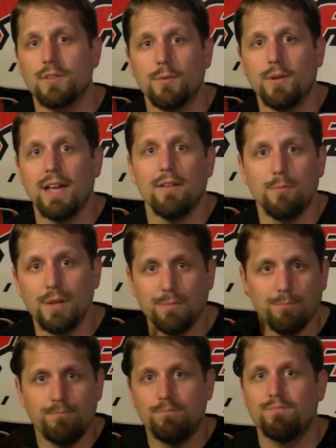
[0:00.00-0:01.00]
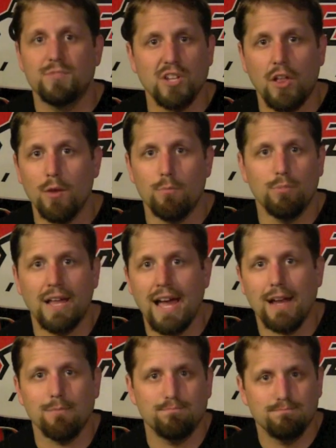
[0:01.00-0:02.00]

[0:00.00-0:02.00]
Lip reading: You don't want to have a big solid black